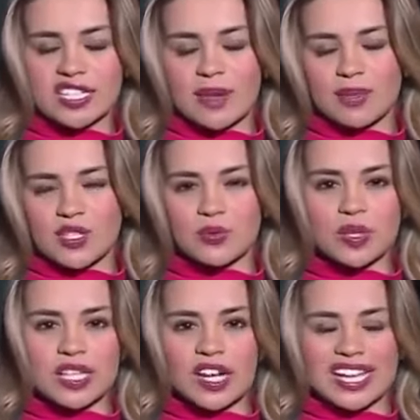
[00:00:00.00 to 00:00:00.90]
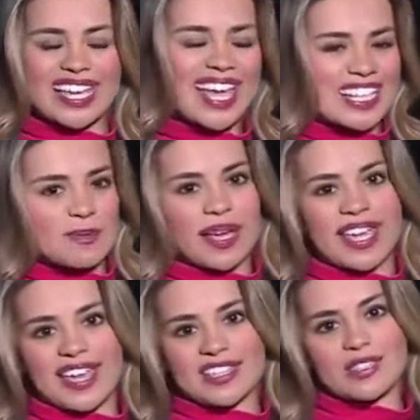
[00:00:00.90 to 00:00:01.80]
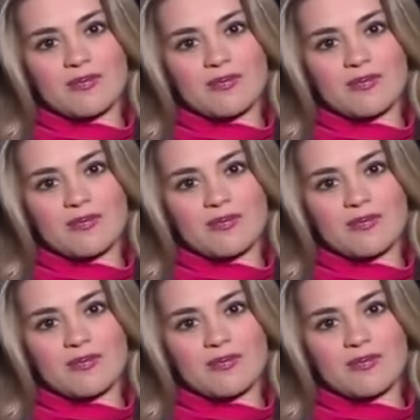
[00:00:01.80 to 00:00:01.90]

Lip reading: except it's really on a case-by-case